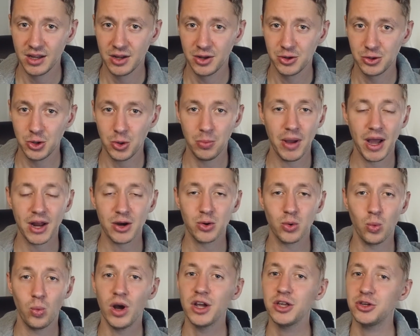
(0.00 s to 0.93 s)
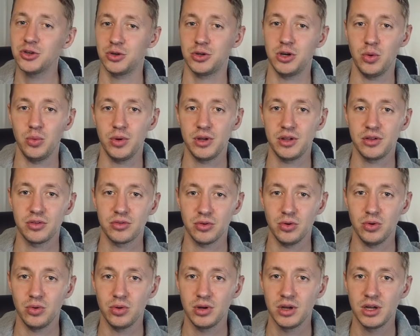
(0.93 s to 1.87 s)
no matter what you're going
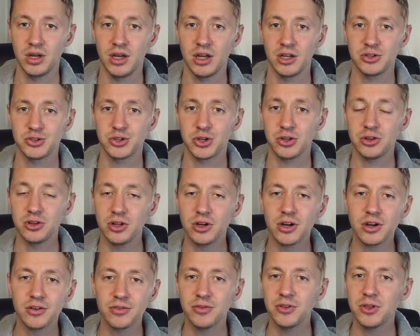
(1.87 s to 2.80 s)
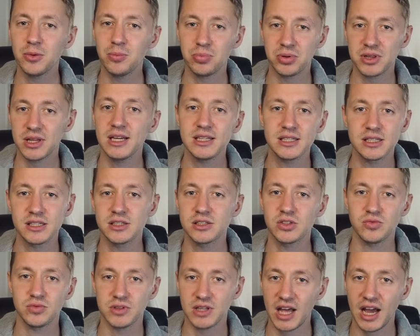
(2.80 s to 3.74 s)
through, to look for the places
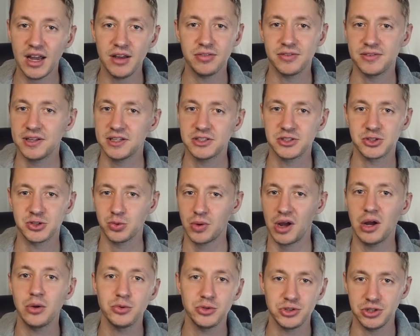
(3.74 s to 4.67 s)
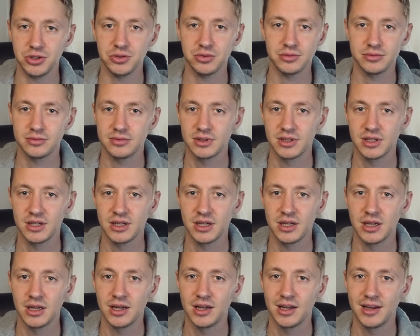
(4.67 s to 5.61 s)
of life that surround you.
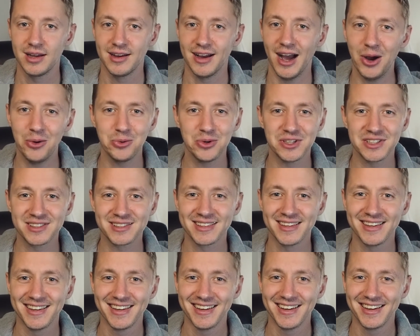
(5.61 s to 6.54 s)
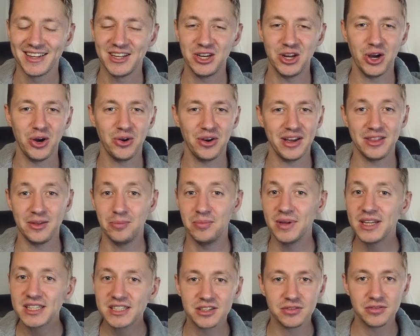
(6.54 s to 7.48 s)
I was, you know, in the
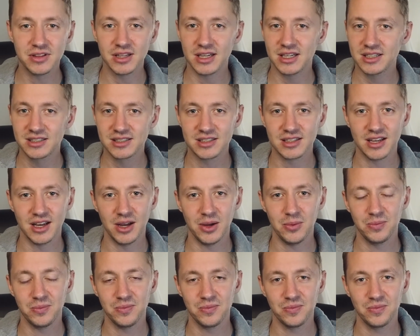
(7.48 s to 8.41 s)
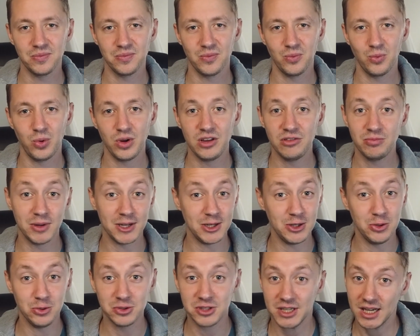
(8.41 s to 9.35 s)
midst of this, um, we've been
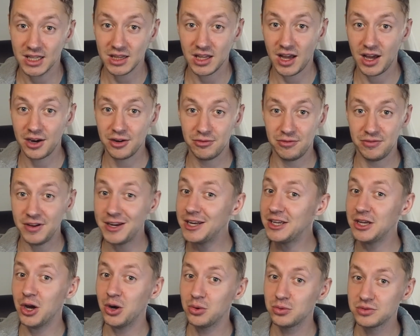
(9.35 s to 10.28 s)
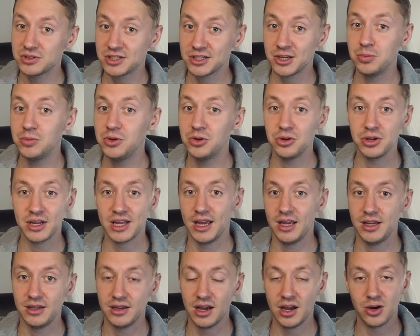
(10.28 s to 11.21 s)
using a lot of video to
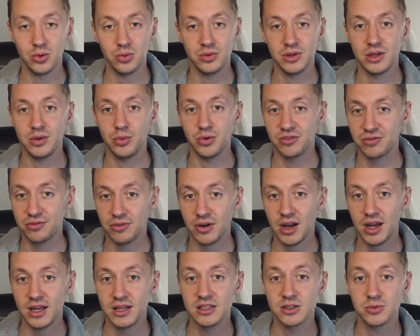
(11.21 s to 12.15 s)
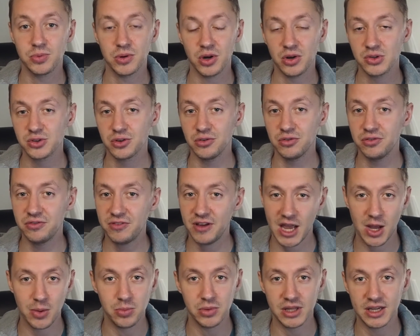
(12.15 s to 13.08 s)
communicate, not only with friends, but also
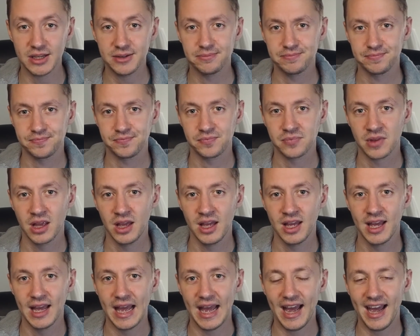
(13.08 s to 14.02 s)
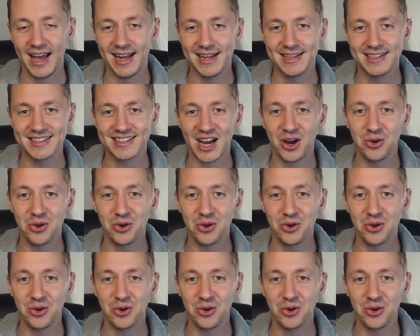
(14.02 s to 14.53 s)
family. And I